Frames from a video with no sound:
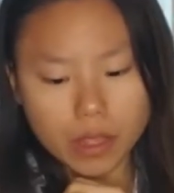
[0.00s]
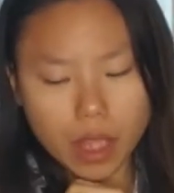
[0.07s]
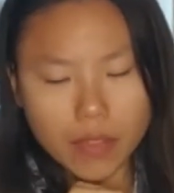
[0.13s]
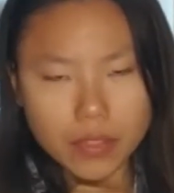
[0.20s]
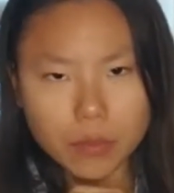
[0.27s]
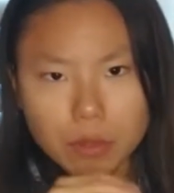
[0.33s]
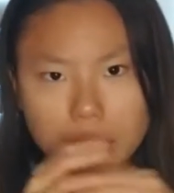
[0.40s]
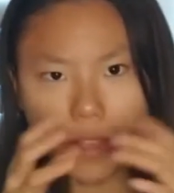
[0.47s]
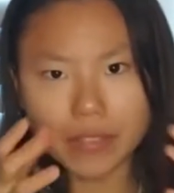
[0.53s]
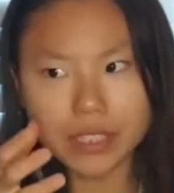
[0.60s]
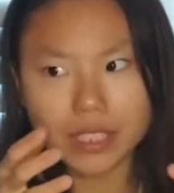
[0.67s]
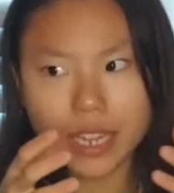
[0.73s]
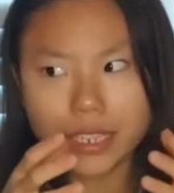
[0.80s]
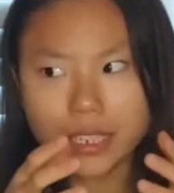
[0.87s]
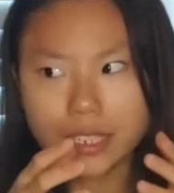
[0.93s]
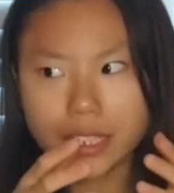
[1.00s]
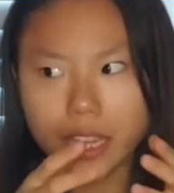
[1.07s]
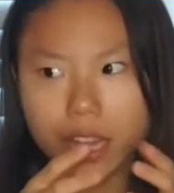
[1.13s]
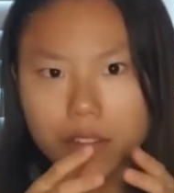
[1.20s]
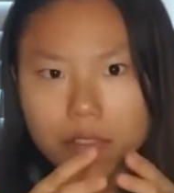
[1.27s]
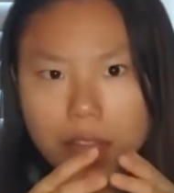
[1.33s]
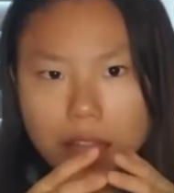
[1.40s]
And then we have this idea
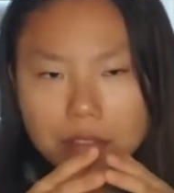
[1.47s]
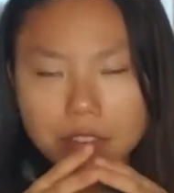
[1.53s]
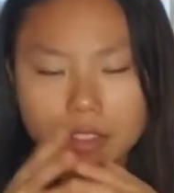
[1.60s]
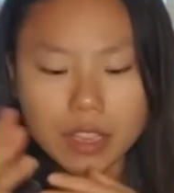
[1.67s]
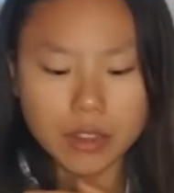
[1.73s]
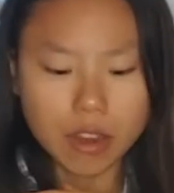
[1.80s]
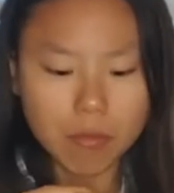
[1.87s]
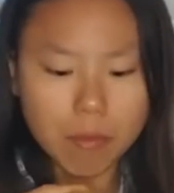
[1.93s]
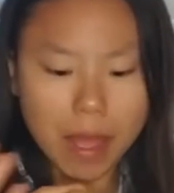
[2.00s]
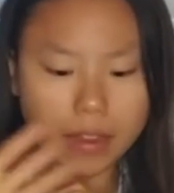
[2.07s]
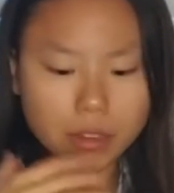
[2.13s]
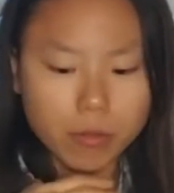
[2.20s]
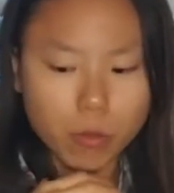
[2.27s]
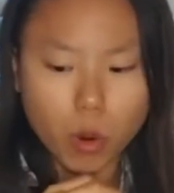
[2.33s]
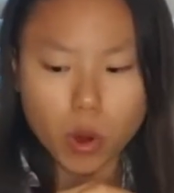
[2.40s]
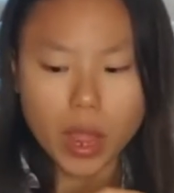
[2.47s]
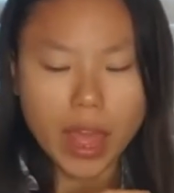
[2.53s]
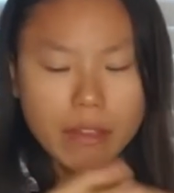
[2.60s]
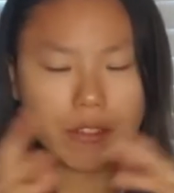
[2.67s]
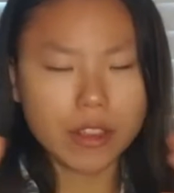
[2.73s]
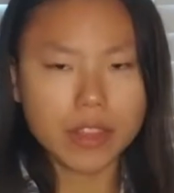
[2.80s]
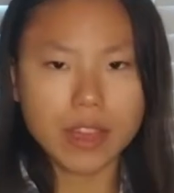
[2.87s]
of after they come back to war,
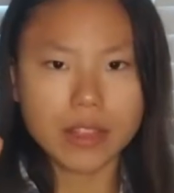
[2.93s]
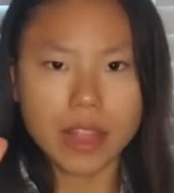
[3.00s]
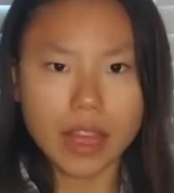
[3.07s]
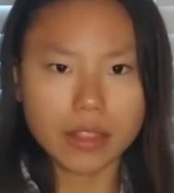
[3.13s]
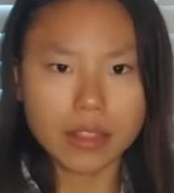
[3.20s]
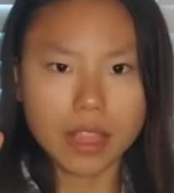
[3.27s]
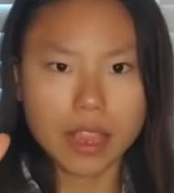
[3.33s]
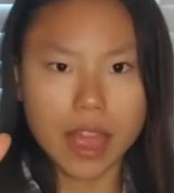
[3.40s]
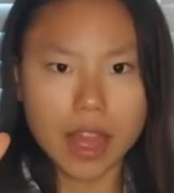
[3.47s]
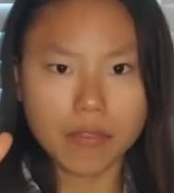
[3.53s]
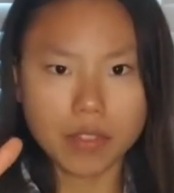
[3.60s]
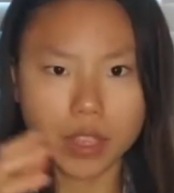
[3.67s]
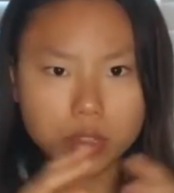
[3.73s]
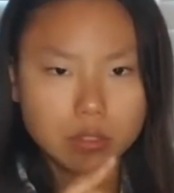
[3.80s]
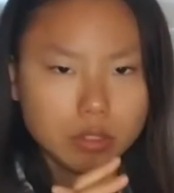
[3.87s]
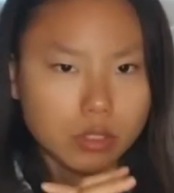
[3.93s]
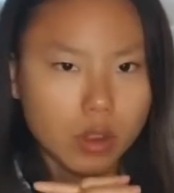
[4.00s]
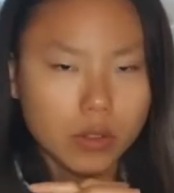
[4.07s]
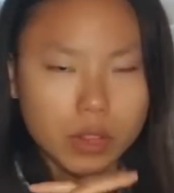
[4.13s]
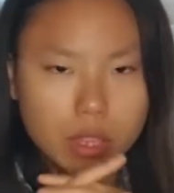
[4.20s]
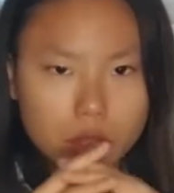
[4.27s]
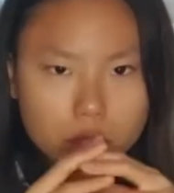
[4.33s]
everything that they have used,
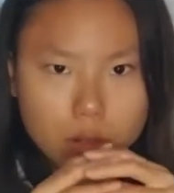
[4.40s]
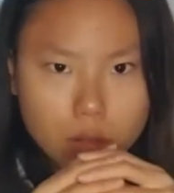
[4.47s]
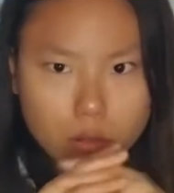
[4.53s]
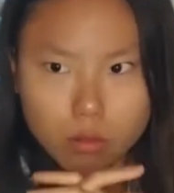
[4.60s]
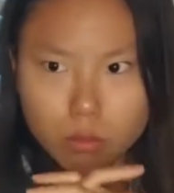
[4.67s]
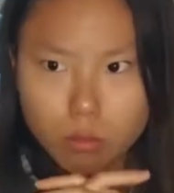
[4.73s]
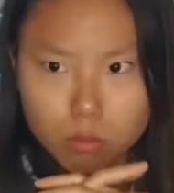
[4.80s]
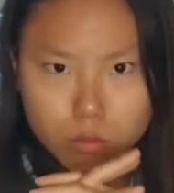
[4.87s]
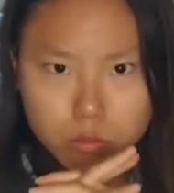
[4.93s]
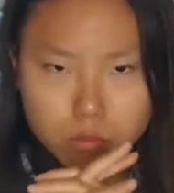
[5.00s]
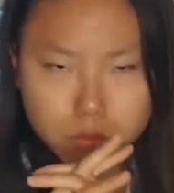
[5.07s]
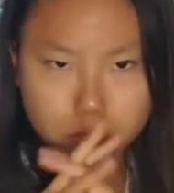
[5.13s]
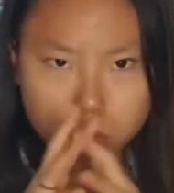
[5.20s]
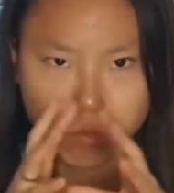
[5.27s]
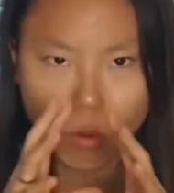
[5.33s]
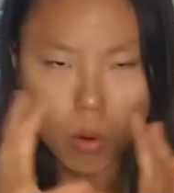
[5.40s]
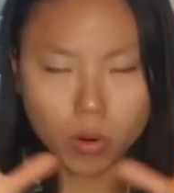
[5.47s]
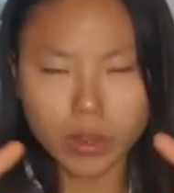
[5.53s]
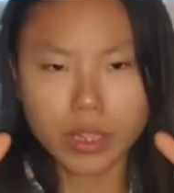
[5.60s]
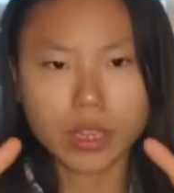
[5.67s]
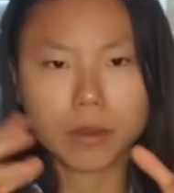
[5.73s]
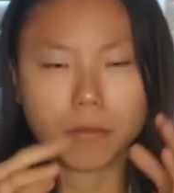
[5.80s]
all their
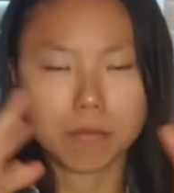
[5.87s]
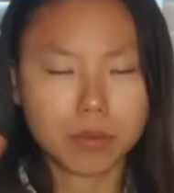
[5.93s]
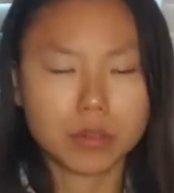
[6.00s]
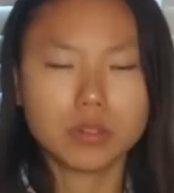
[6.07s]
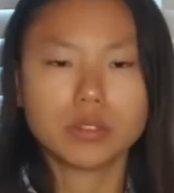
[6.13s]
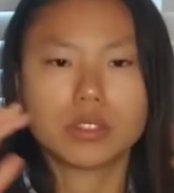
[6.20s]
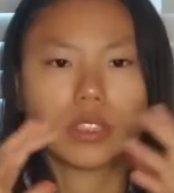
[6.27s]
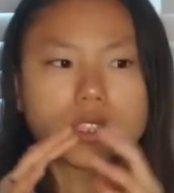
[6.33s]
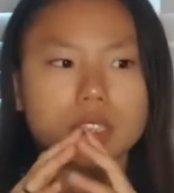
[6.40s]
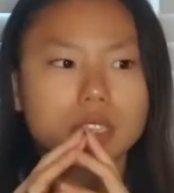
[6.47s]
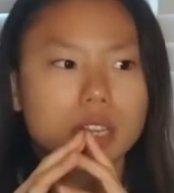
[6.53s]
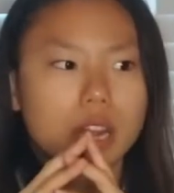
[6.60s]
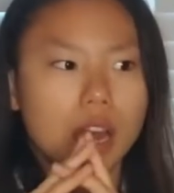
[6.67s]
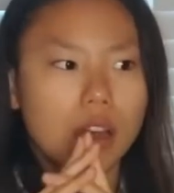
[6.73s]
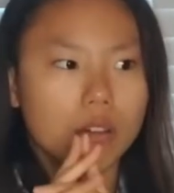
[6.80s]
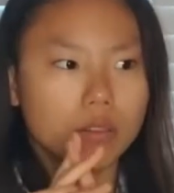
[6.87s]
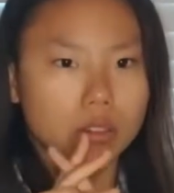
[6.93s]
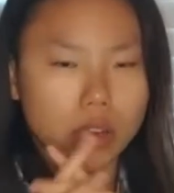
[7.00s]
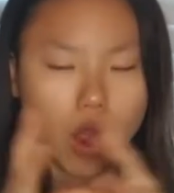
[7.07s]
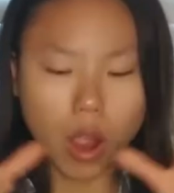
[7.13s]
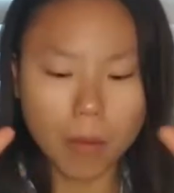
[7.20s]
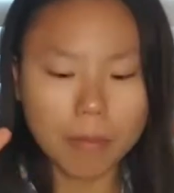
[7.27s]
warrior boots,
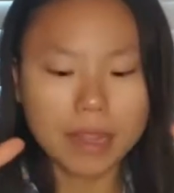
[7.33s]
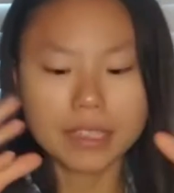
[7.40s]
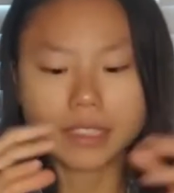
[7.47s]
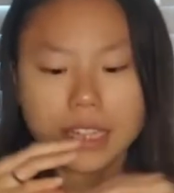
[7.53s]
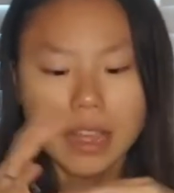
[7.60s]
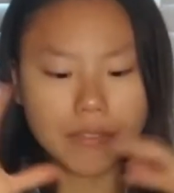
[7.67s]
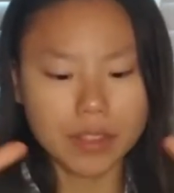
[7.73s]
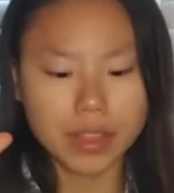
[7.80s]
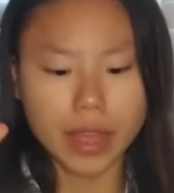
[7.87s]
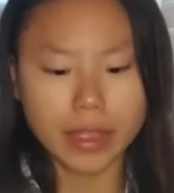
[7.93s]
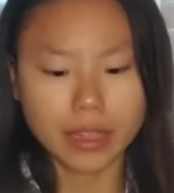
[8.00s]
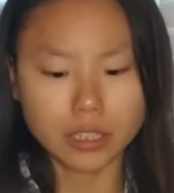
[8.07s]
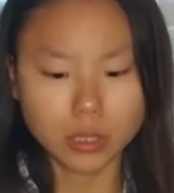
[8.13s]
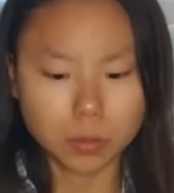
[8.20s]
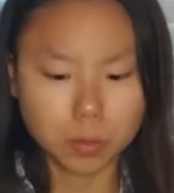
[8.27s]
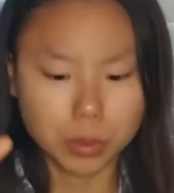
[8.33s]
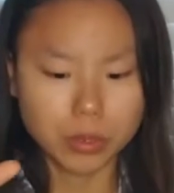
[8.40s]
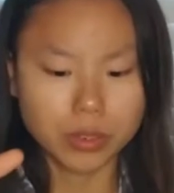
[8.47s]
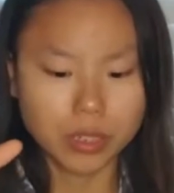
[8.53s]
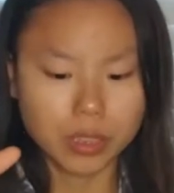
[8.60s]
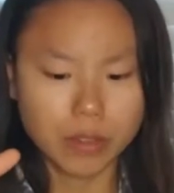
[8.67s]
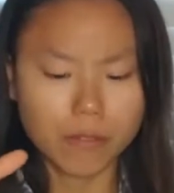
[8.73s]
garments, everything is
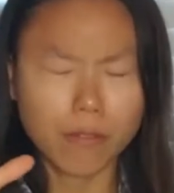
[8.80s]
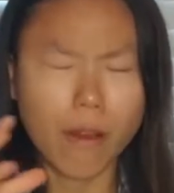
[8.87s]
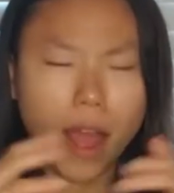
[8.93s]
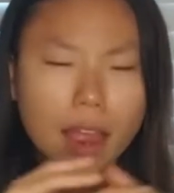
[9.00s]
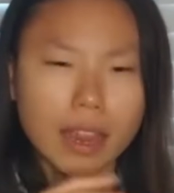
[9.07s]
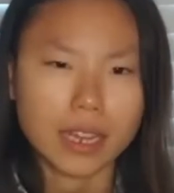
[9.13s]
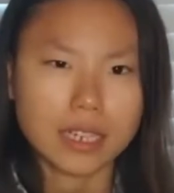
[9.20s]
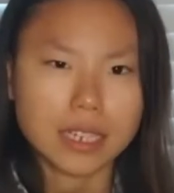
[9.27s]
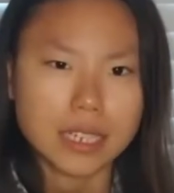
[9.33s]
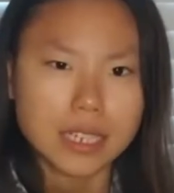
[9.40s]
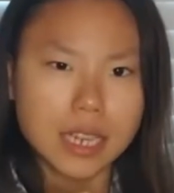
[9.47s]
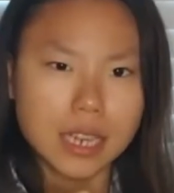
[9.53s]
burned in the fire.